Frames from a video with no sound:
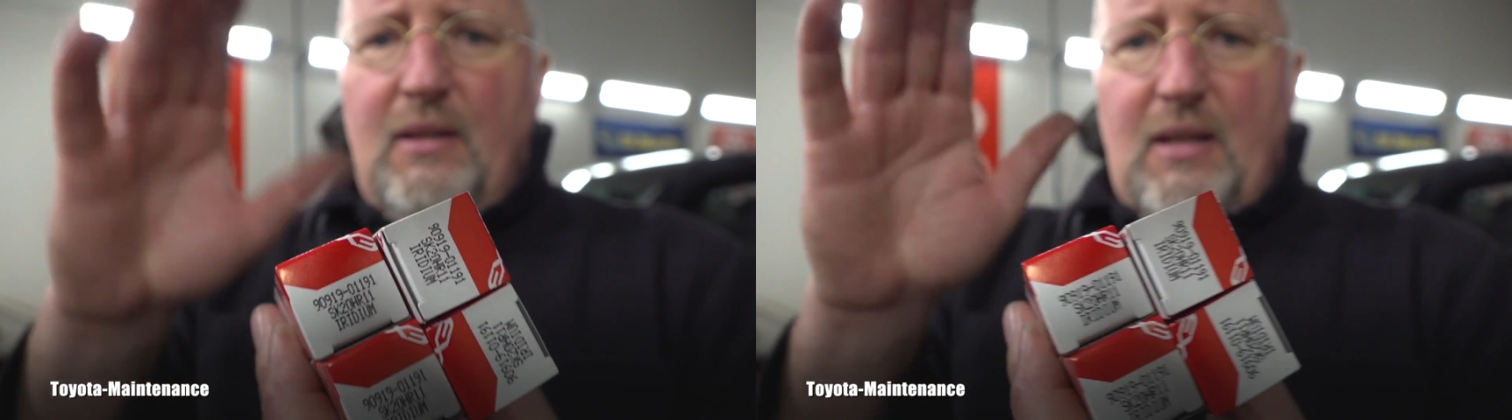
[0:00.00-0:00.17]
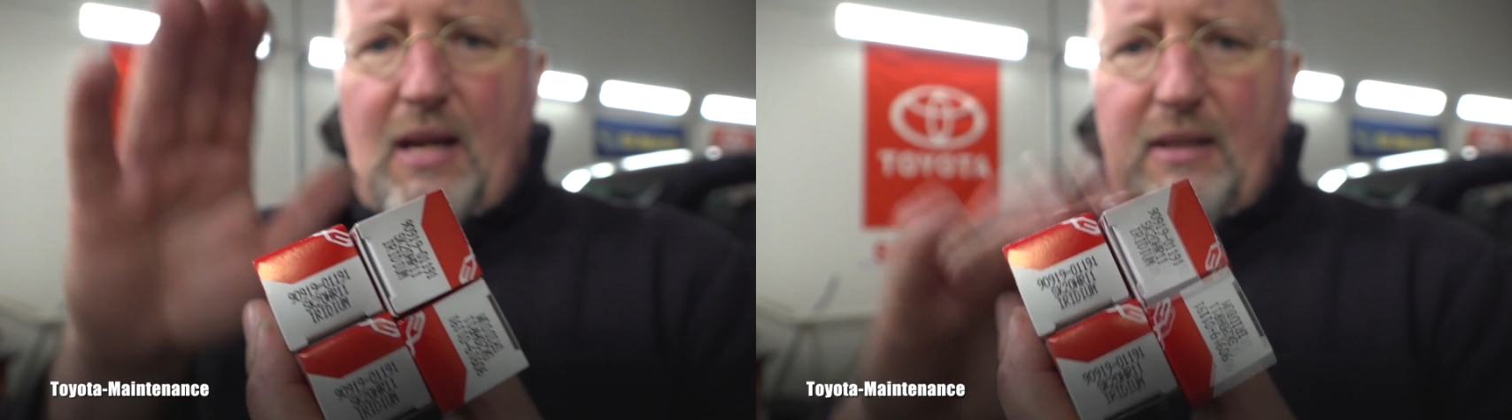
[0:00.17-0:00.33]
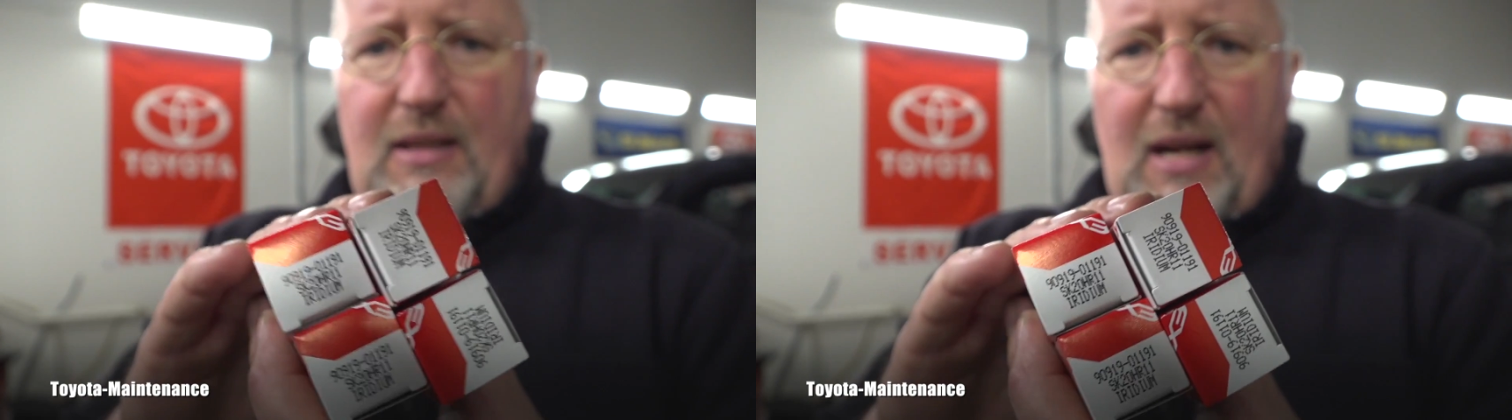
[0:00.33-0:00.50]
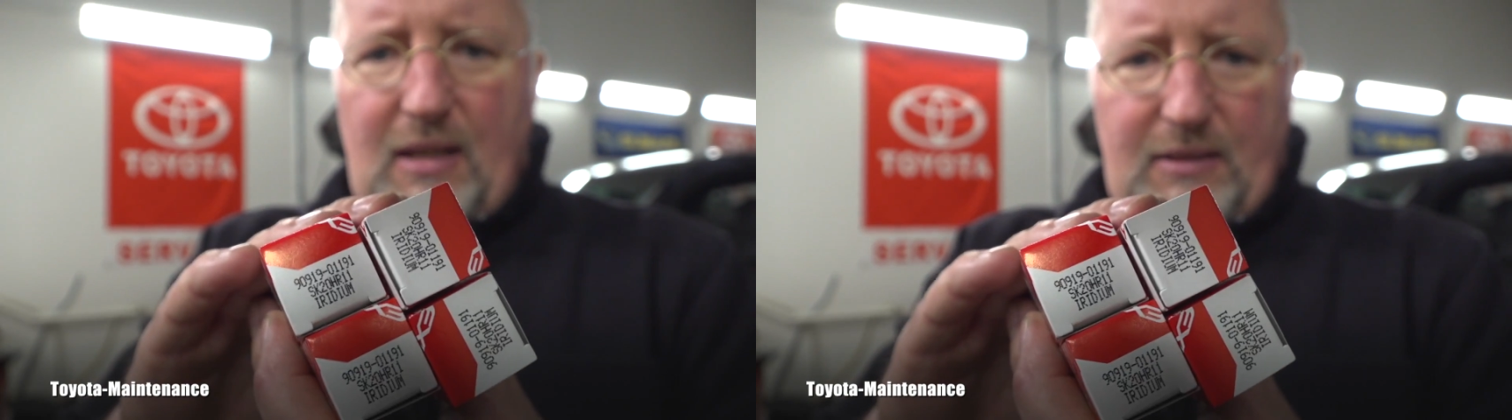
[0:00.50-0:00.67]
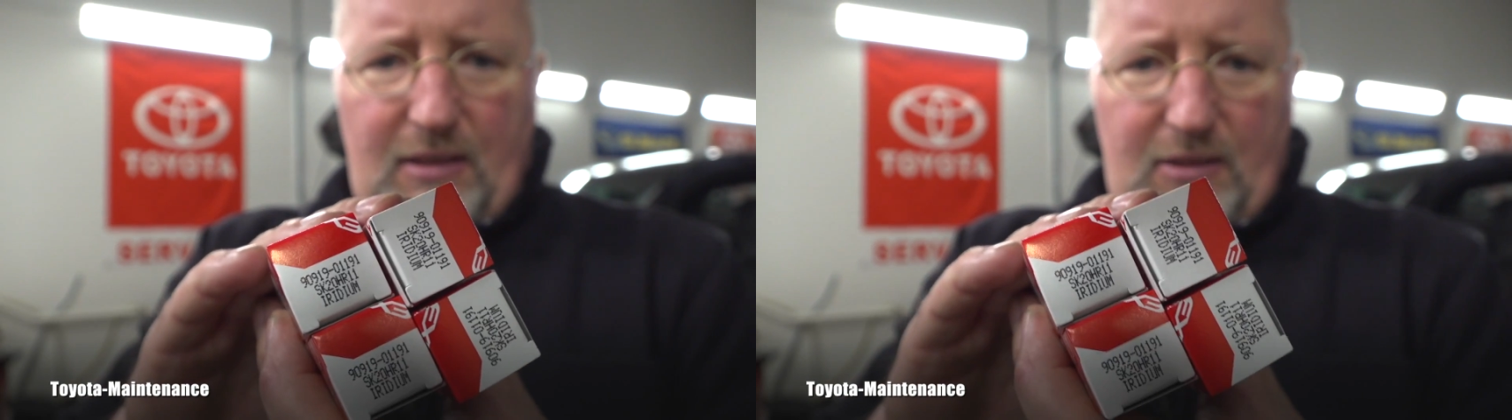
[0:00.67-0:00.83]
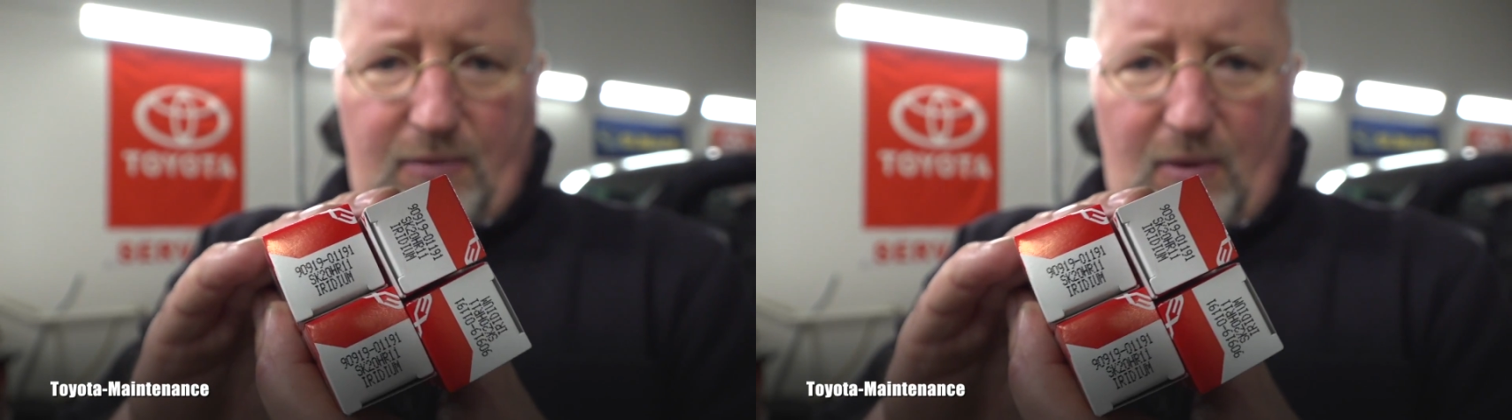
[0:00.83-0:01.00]
I
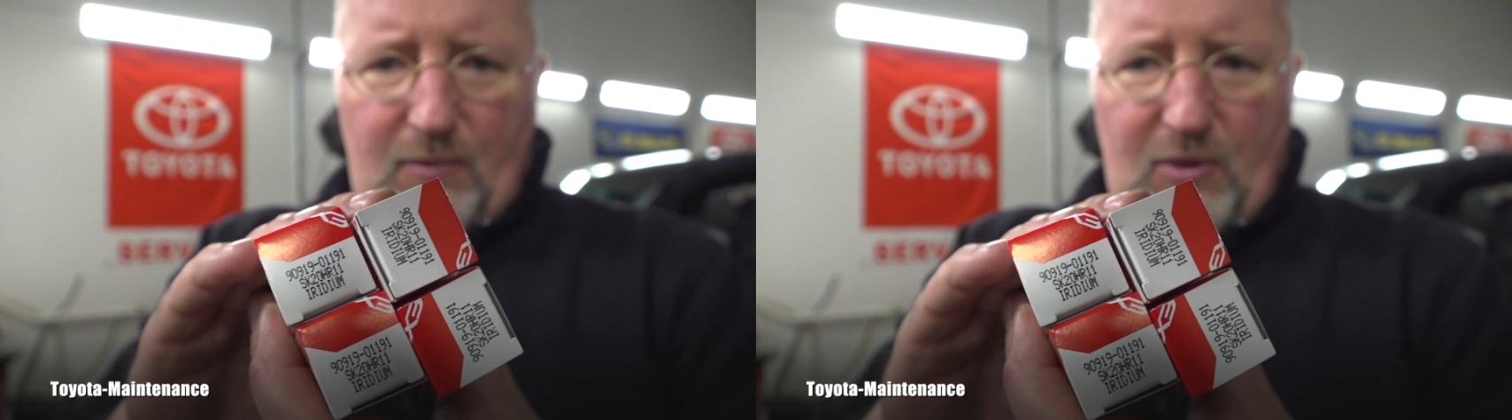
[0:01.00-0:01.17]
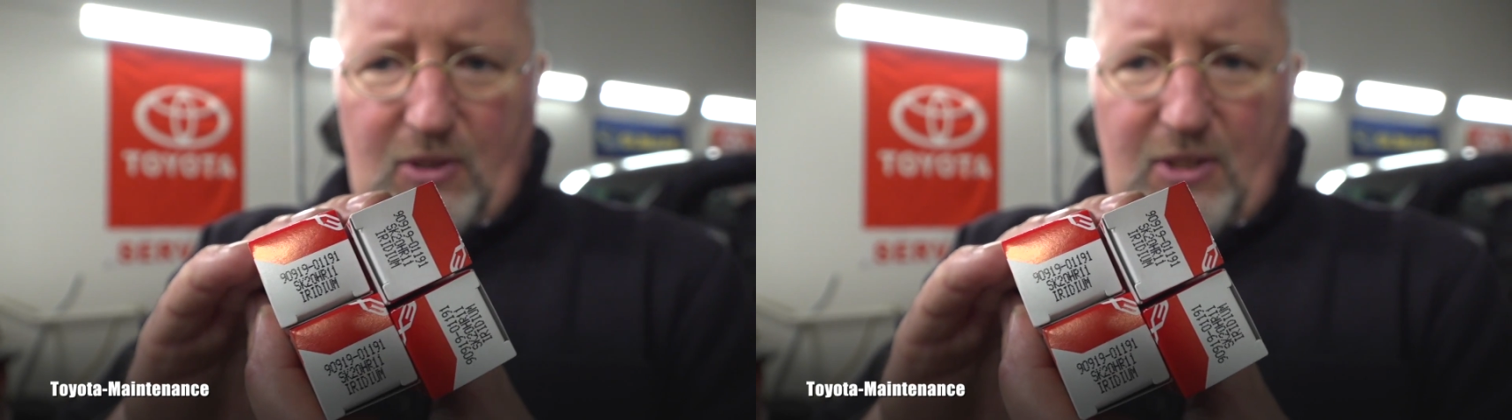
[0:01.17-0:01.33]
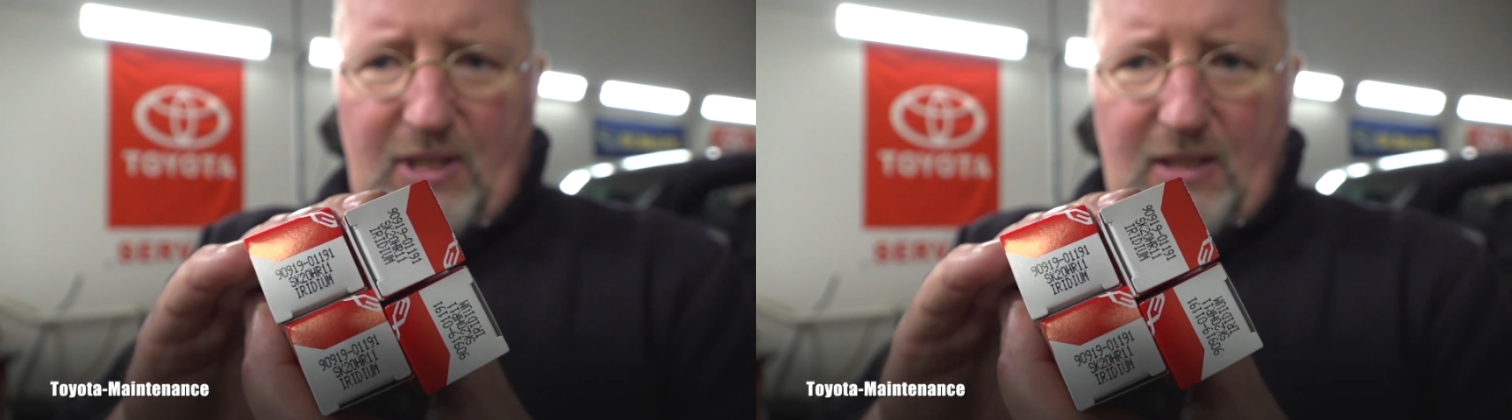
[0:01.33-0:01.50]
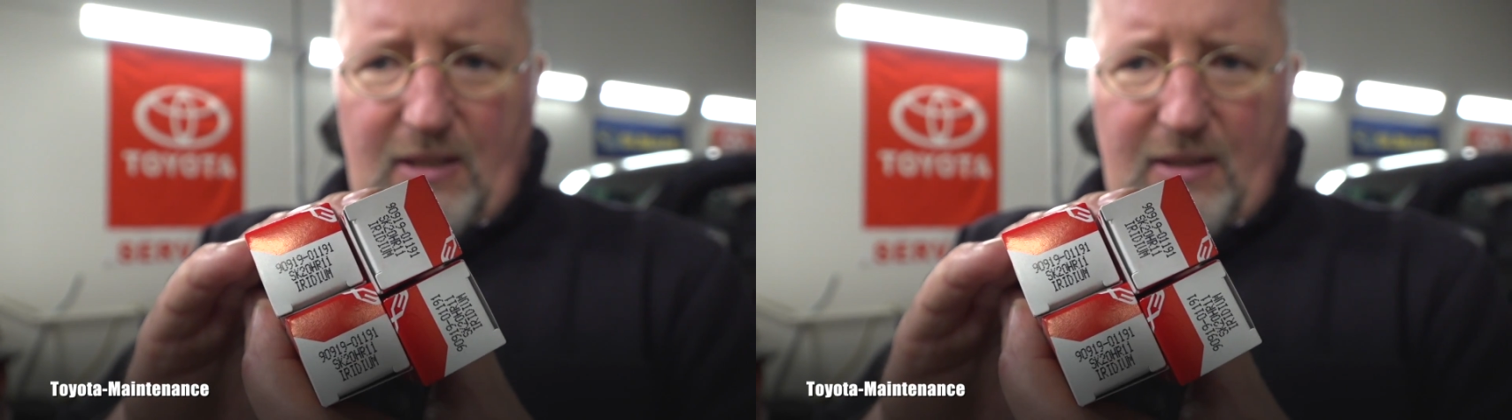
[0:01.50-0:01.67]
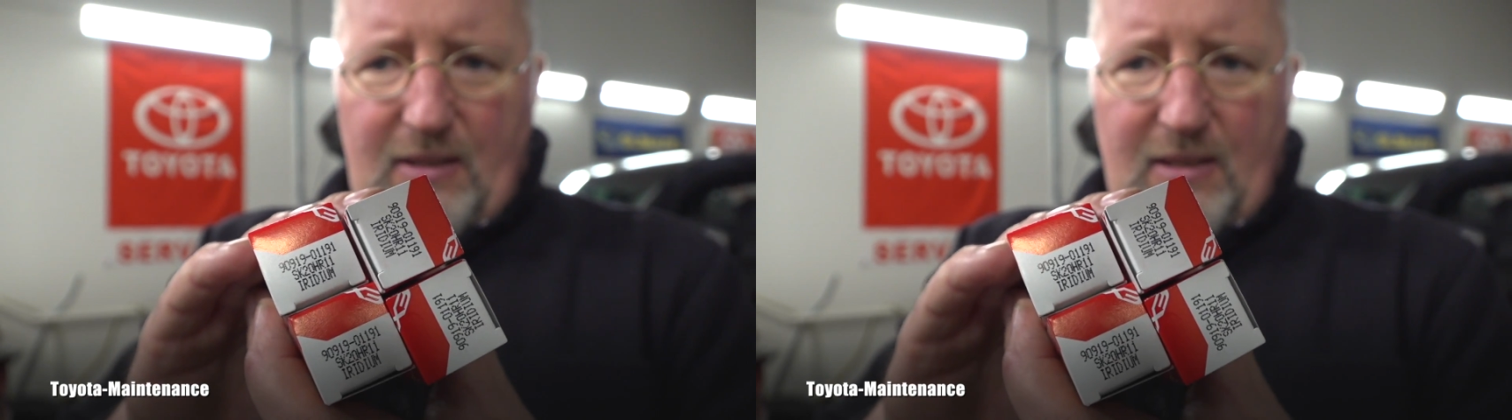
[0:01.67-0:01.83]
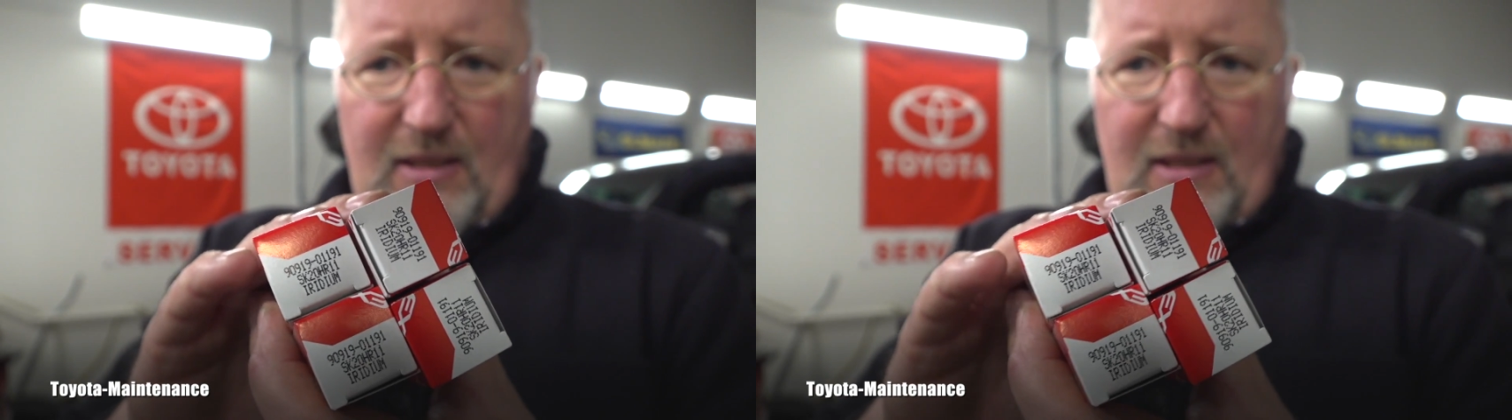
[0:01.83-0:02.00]
got this from the dealer